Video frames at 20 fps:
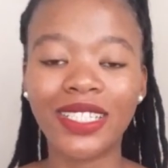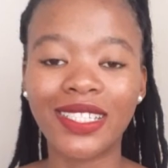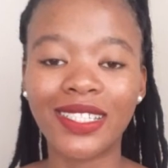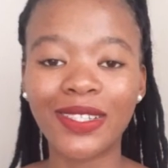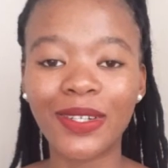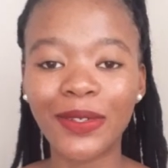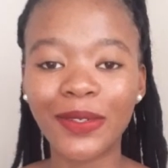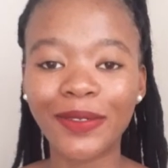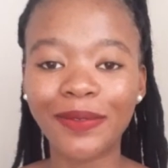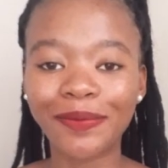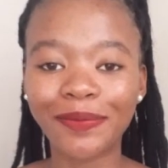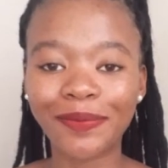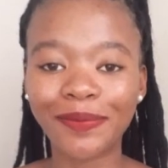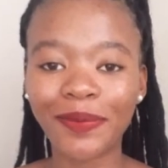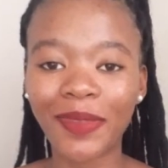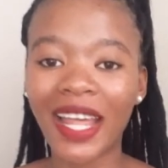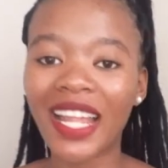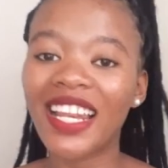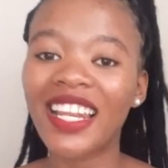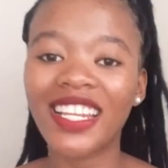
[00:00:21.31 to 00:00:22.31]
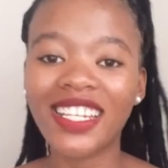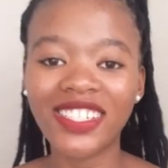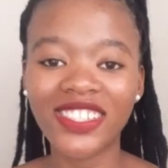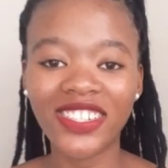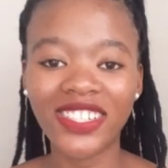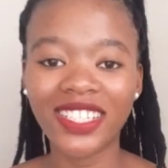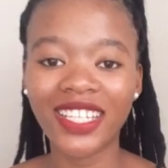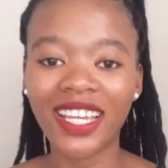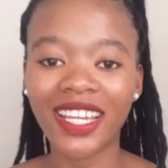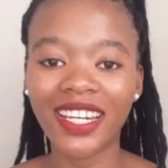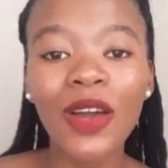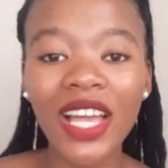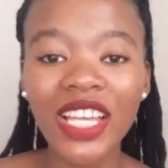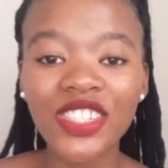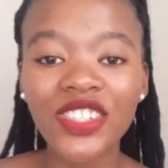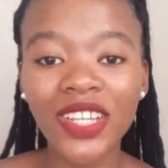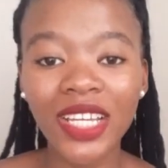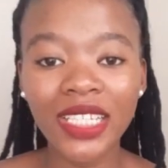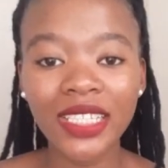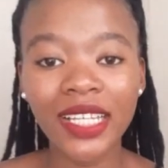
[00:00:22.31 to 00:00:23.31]
So let's just get. So
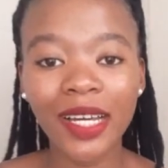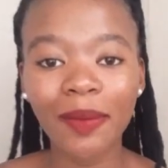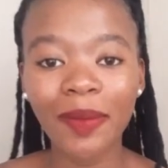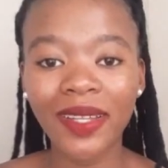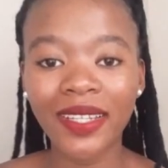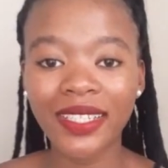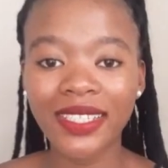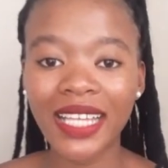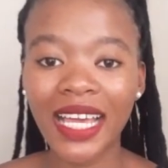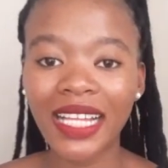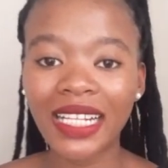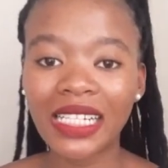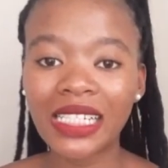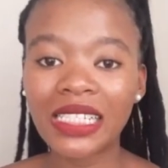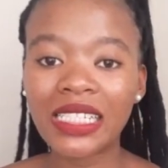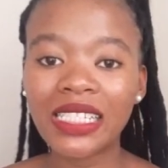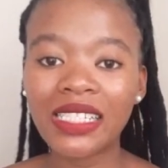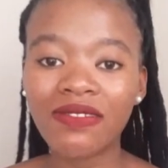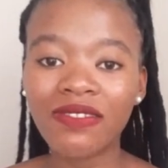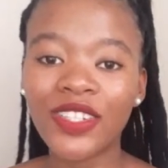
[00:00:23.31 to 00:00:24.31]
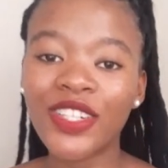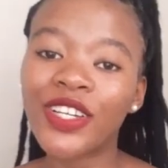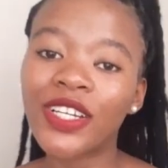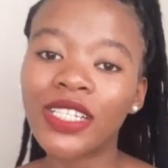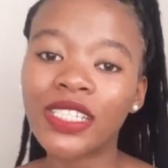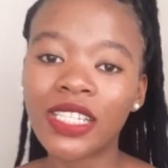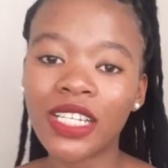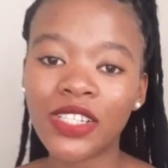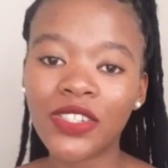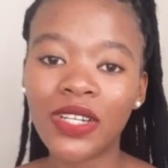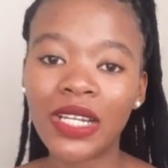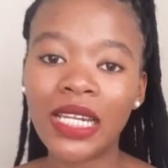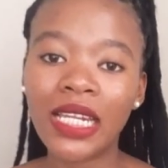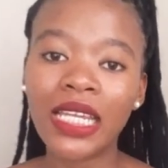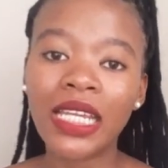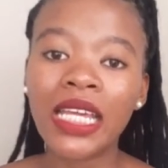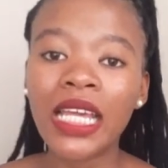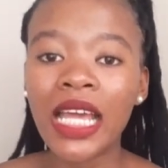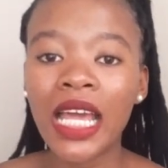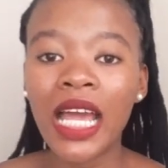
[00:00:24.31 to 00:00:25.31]
as you can tell by the title, this video is
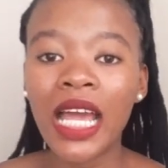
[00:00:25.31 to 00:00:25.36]
actually